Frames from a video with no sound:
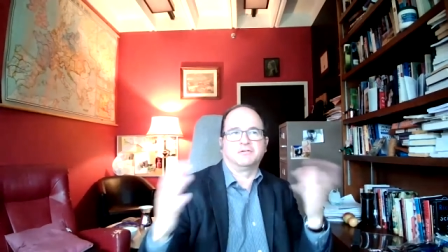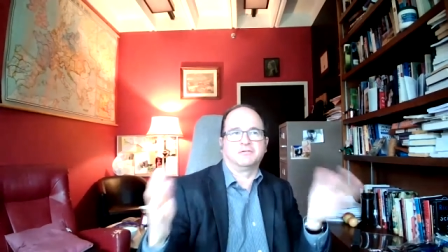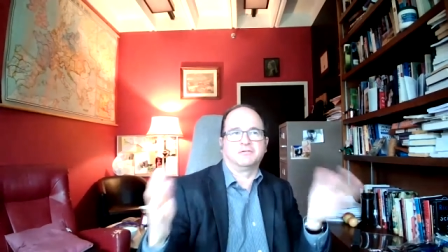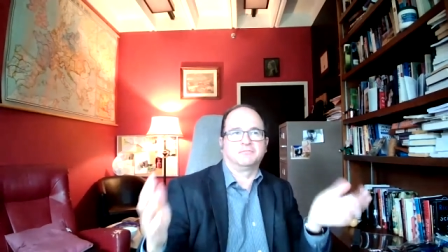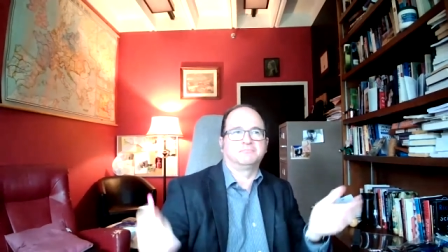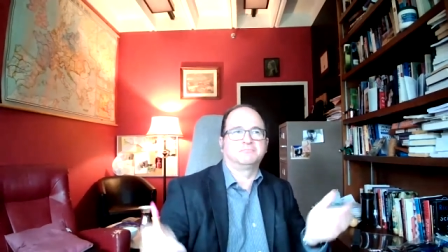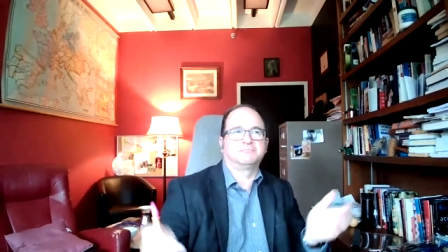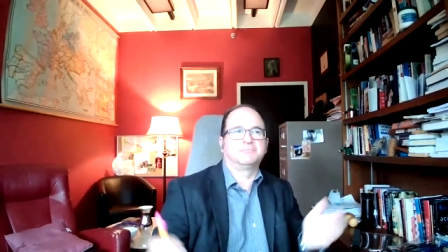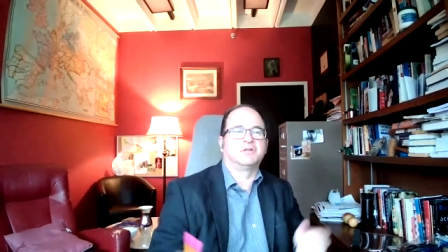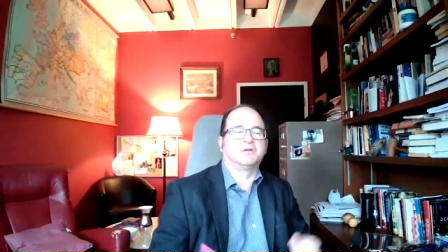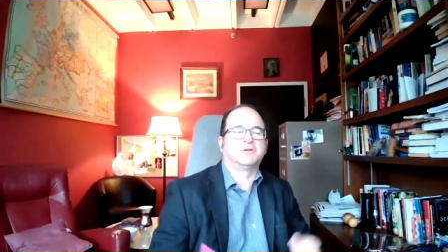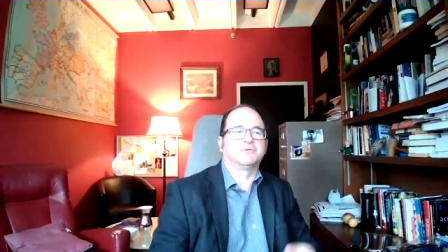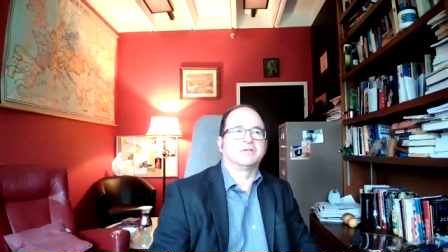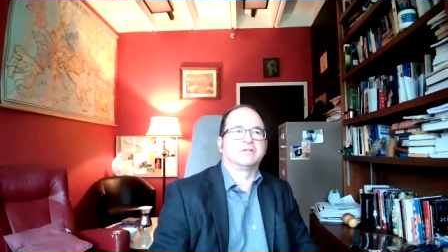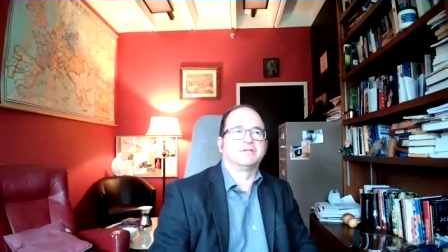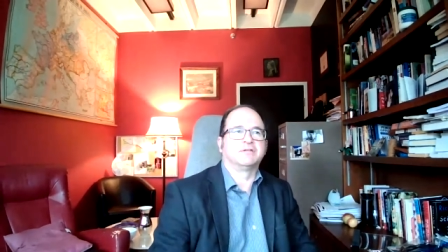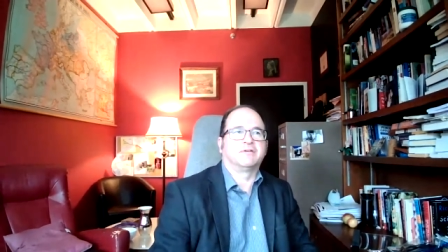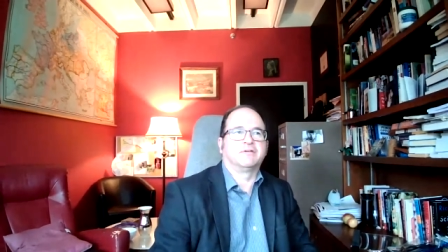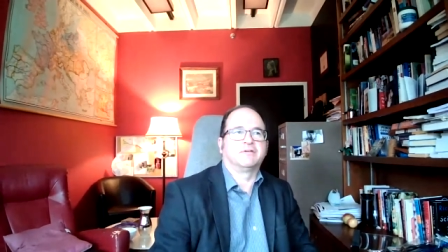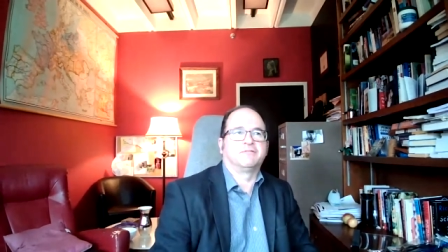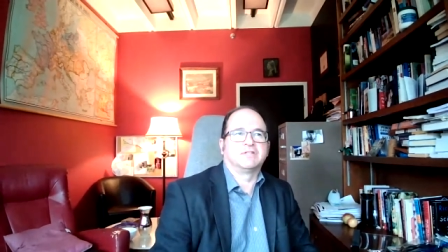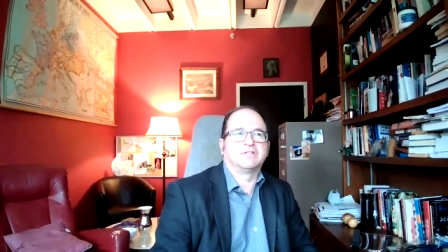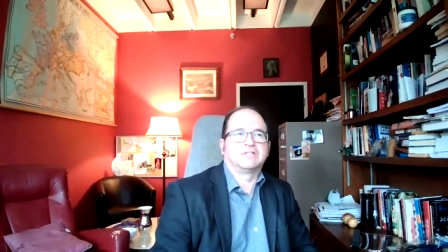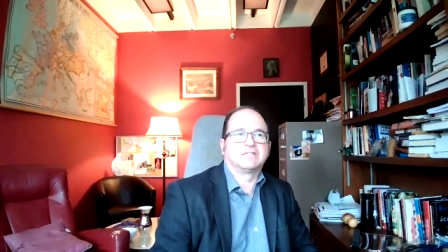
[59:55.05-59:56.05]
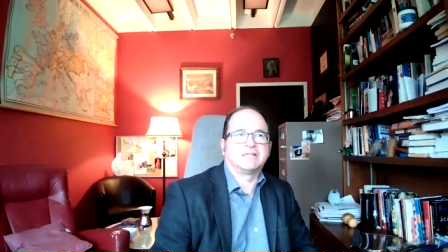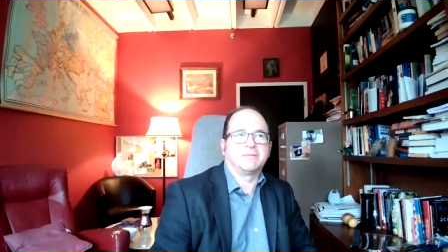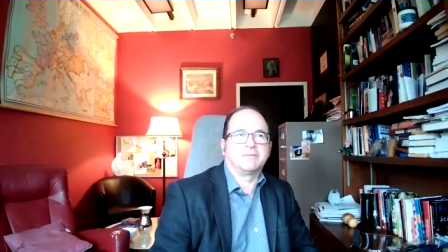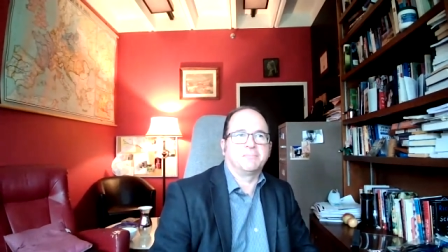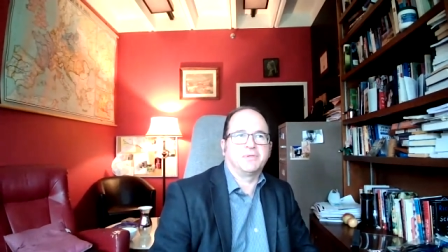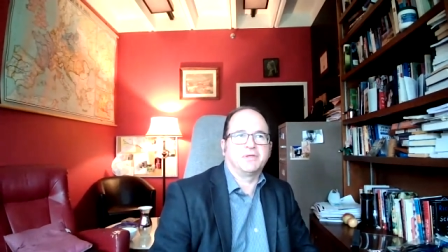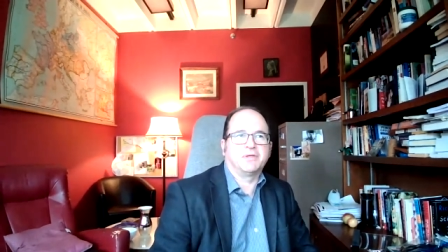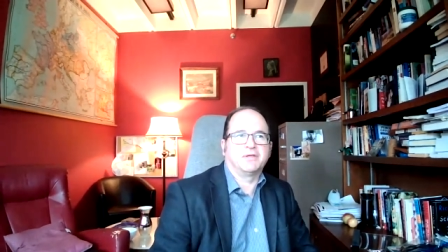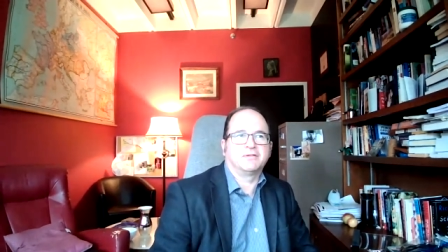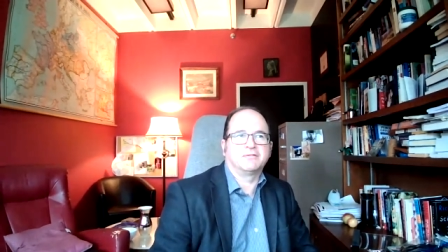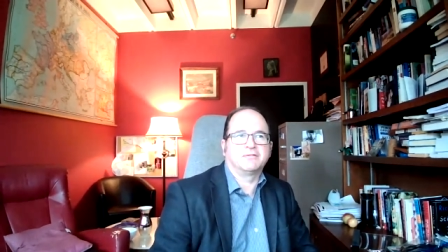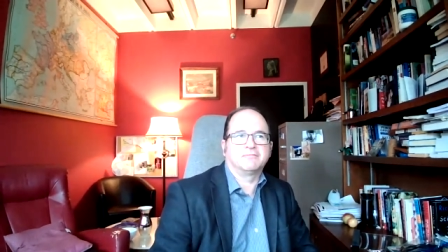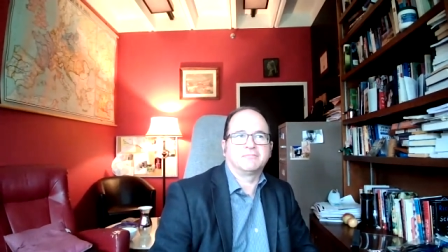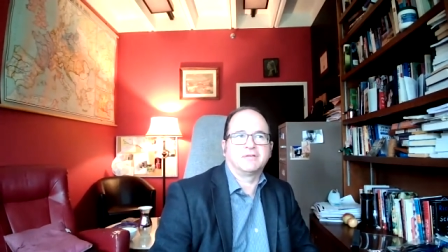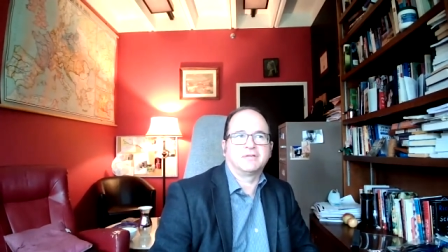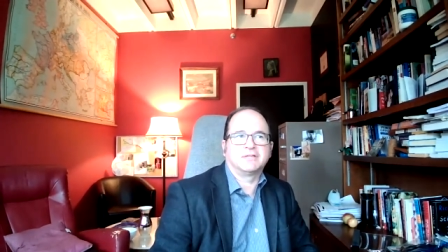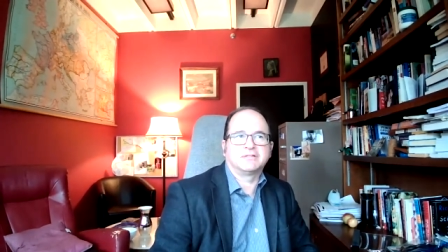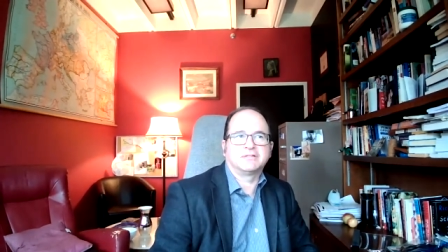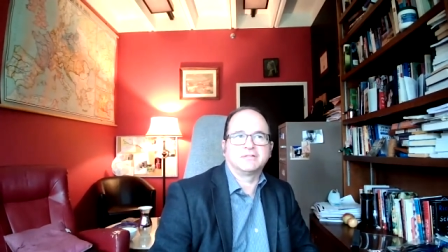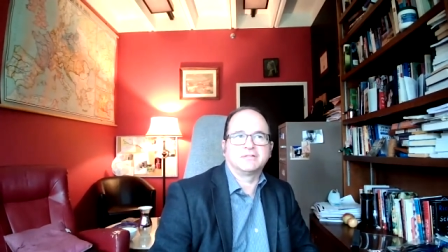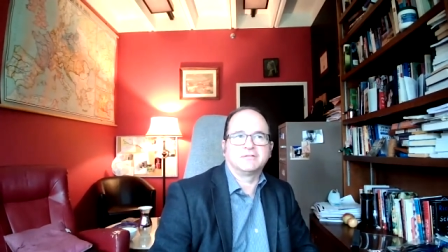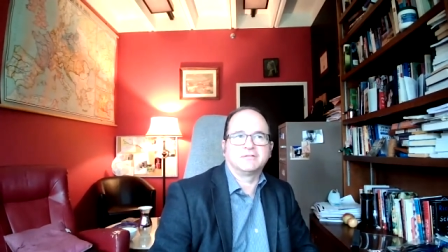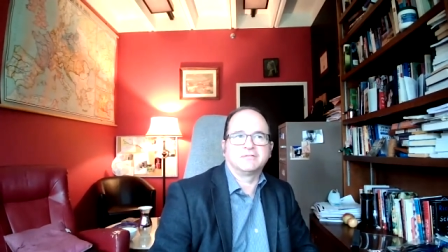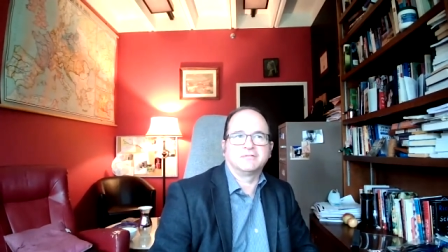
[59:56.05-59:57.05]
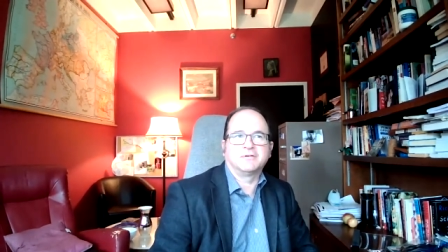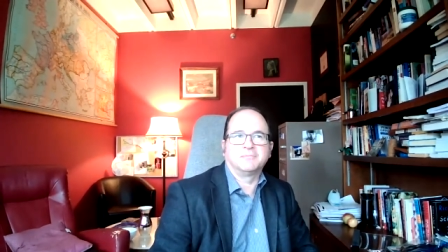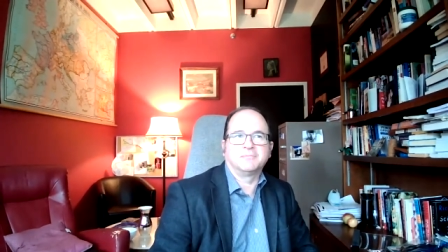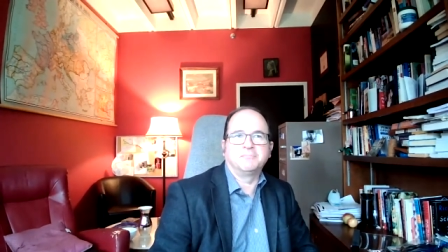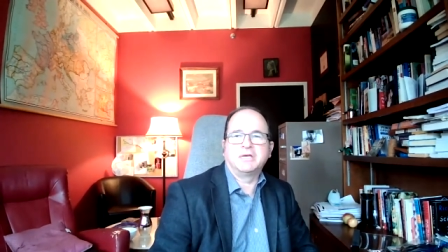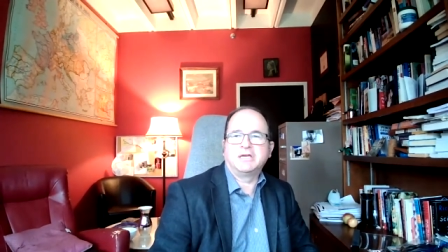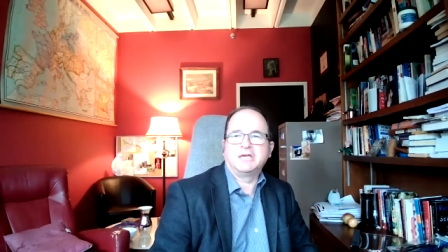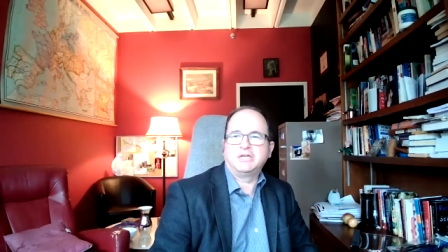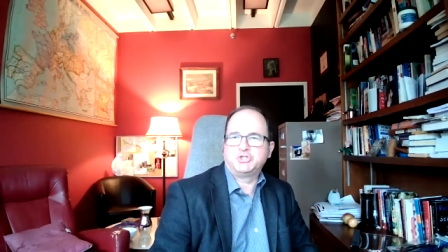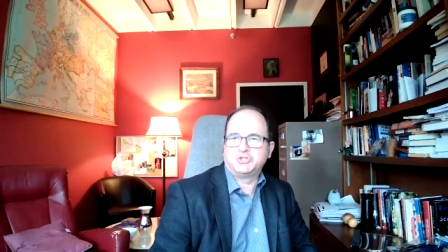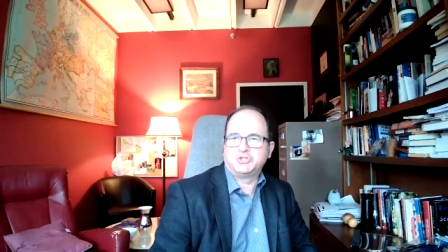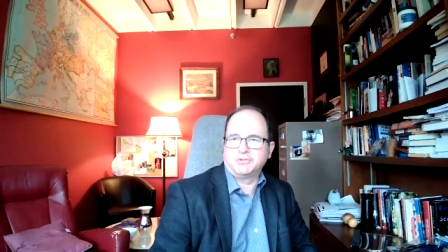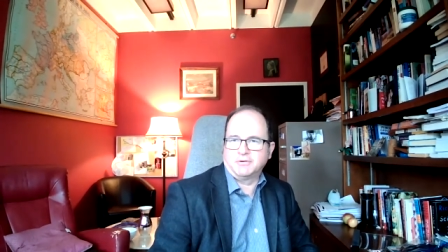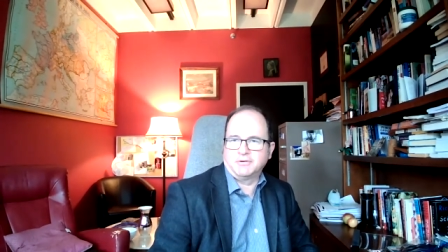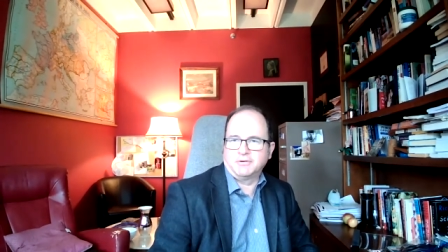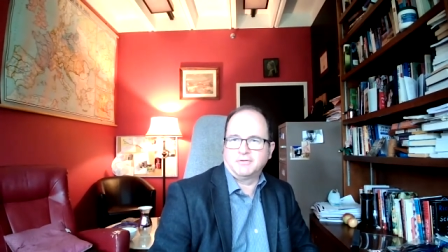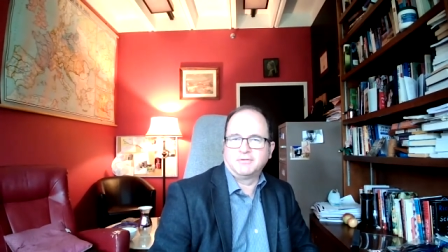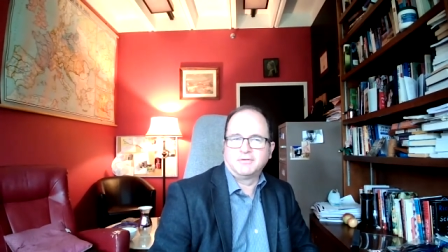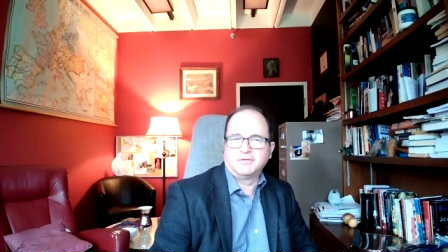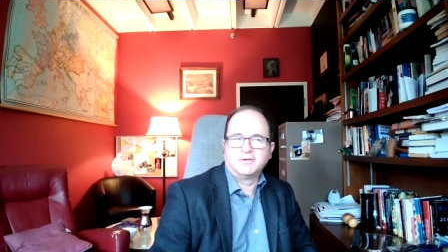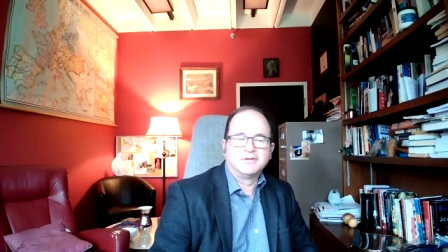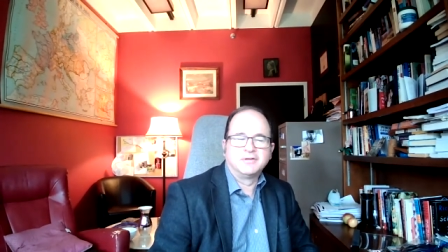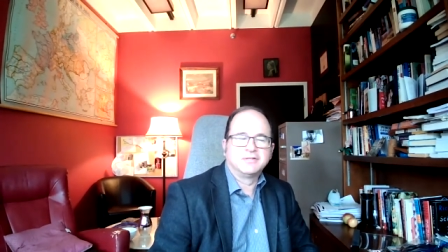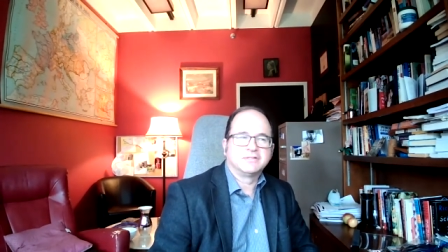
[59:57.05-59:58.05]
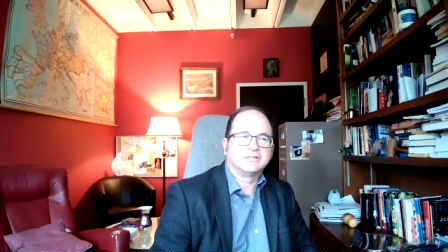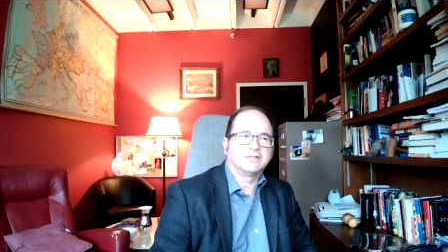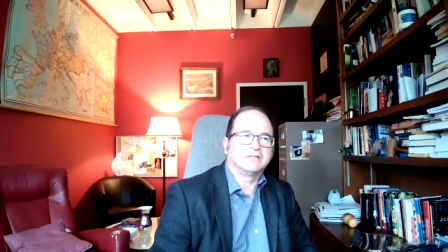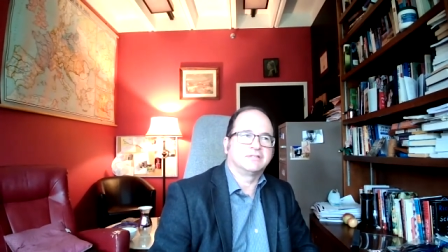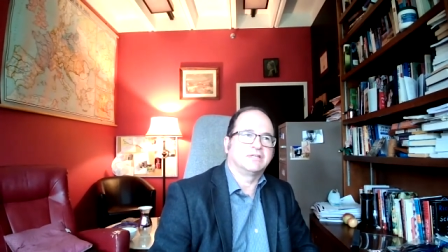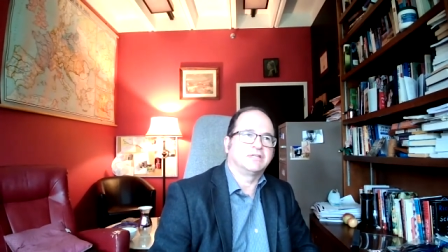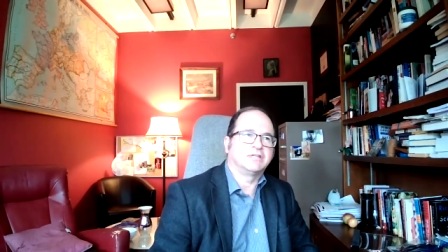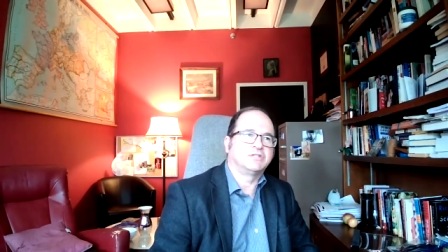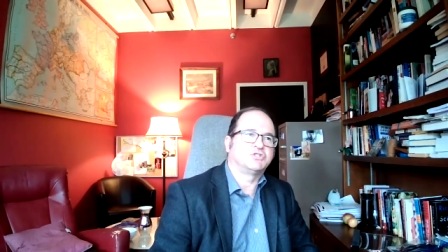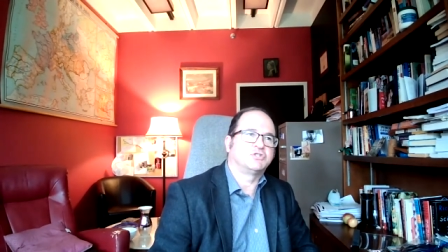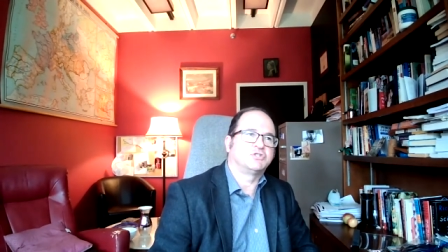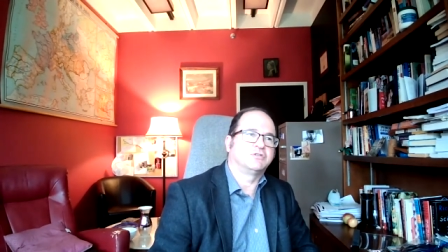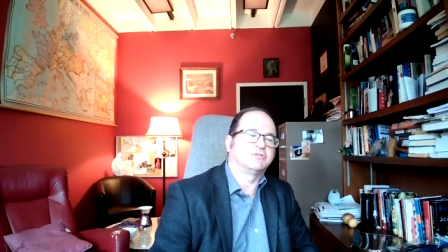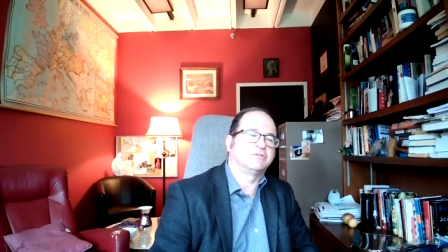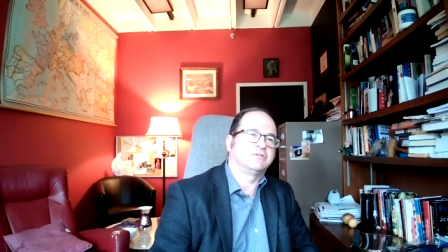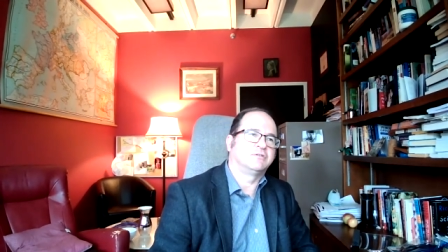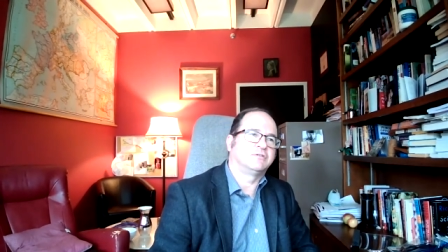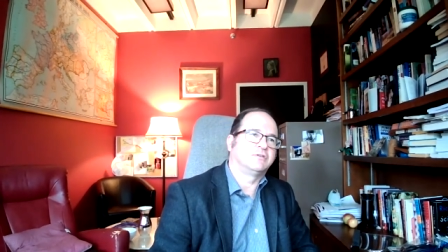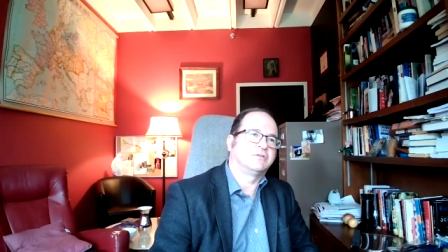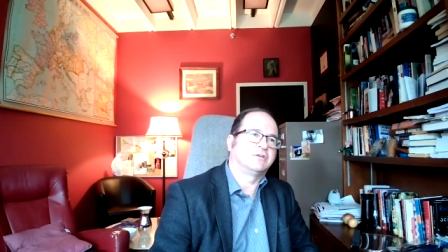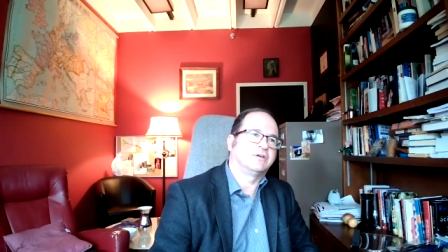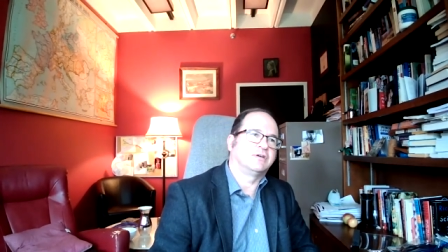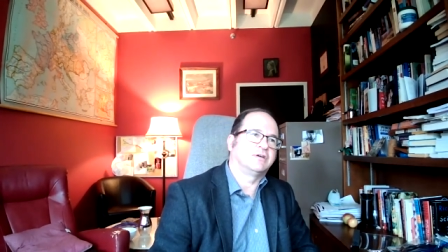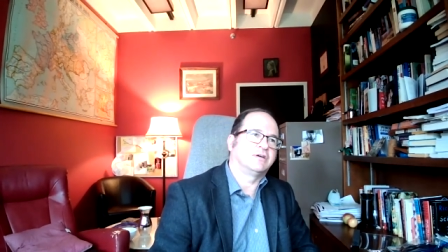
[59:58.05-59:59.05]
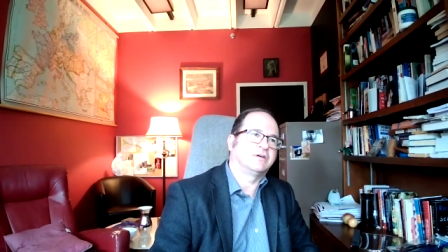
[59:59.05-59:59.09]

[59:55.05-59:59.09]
or if it's something that's a major citation